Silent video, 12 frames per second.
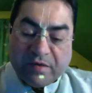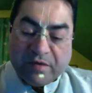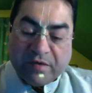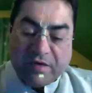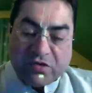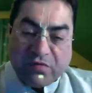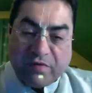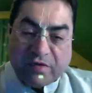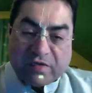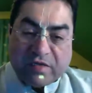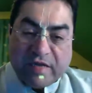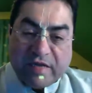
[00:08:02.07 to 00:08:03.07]
So
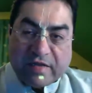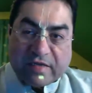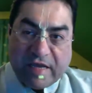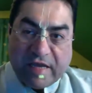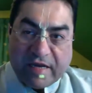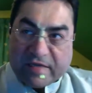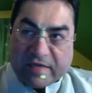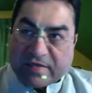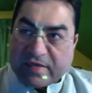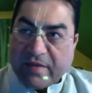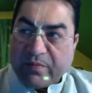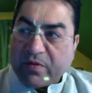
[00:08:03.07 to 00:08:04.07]
first, let us take an
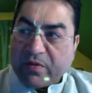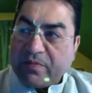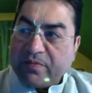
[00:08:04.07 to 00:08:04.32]
example.